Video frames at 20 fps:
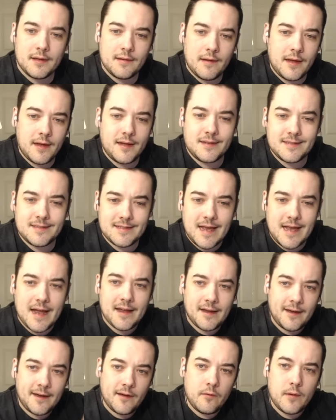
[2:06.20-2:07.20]
uh,
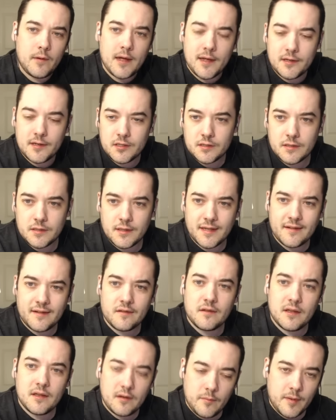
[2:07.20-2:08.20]
socking away just like a
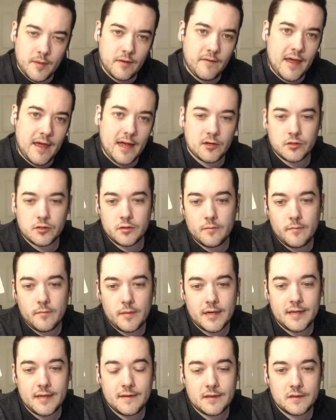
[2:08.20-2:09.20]
little bit of extra
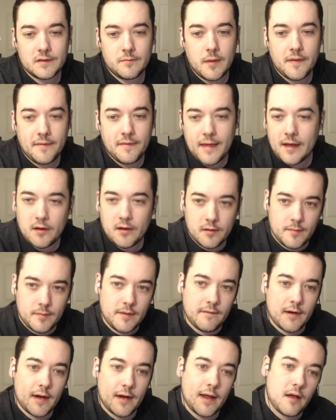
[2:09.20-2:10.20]
money this month. That could be
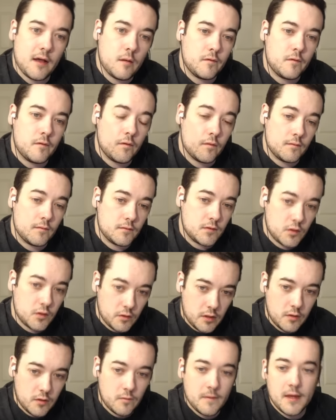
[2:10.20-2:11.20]
very helpful to
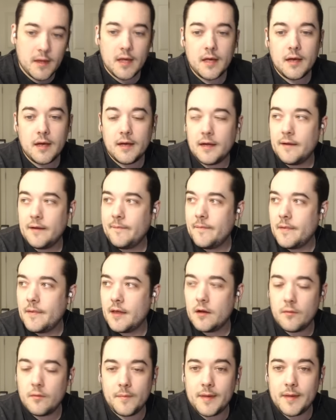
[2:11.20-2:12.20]
you, um,
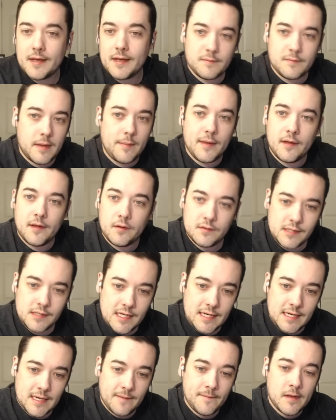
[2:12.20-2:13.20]
you know, because maybe you'll
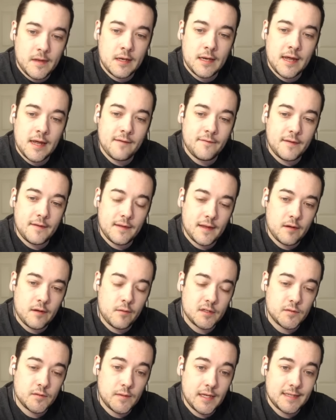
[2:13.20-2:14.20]
need it. And I feel like
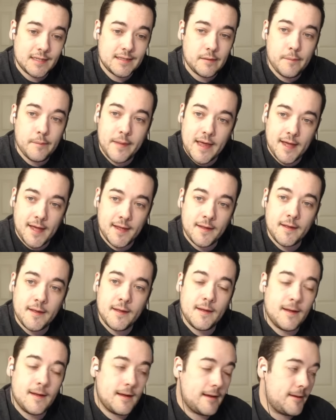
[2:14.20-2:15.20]
once we get to May,
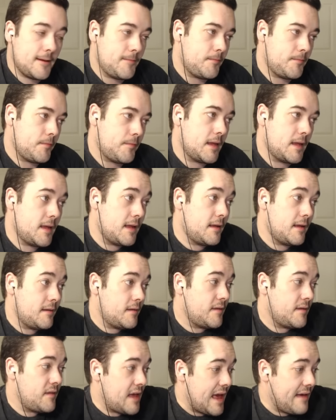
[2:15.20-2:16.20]
um, it,
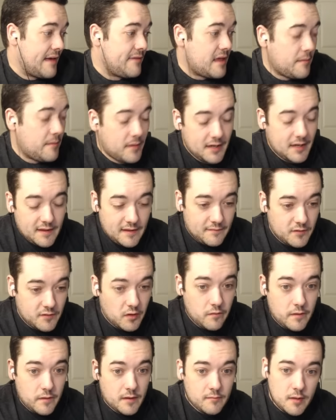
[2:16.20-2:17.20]
if you have that money left
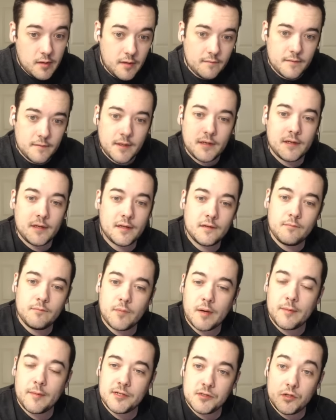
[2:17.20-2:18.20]
over, well, then you can
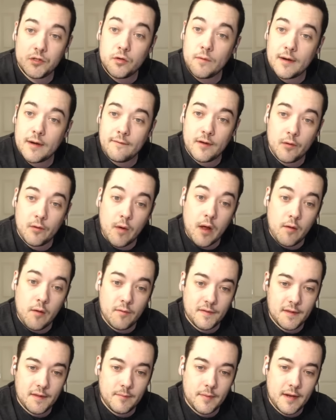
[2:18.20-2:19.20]
pretty much do whatever you want
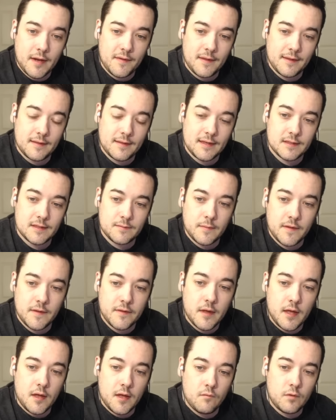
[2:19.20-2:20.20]
with it. But I think this month
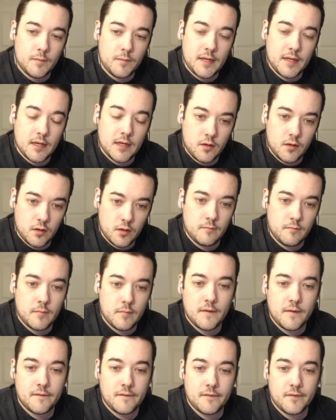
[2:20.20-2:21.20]
would be a good
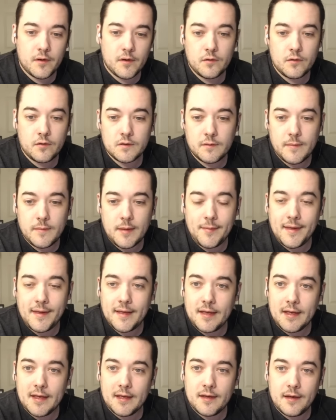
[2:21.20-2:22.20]
month for you to
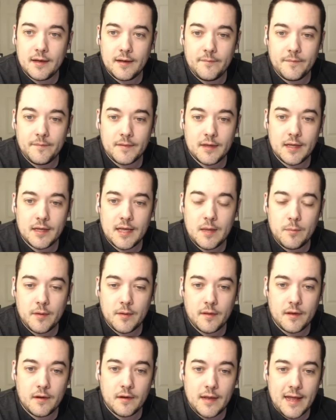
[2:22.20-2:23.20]
maybe um, keep a
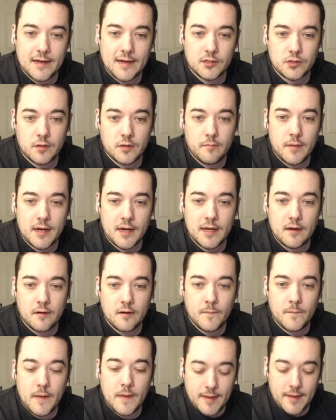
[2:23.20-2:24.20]
little extra money,
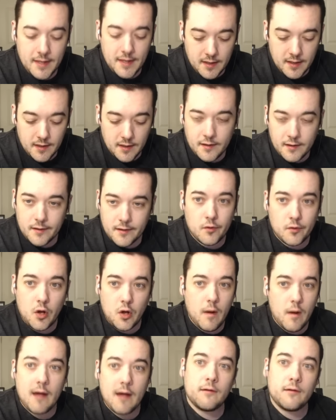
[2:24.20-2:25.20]
or maybe, you know,
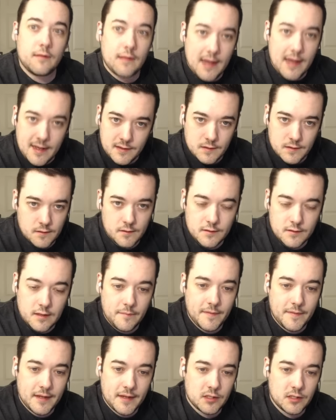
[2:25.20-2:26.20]
go out less or
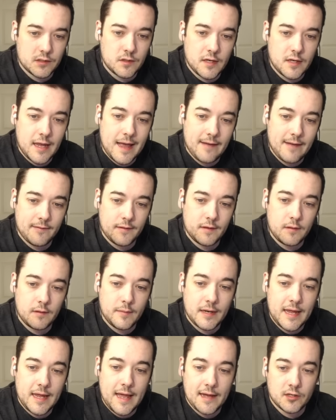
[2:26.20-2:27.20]
something just so you have a little
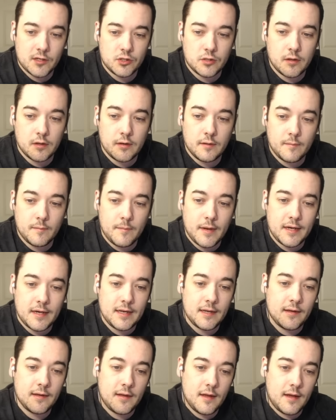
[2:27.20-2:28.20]
bit of extra
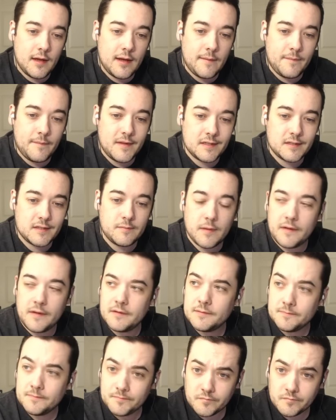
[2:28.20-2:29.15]
money um, this month.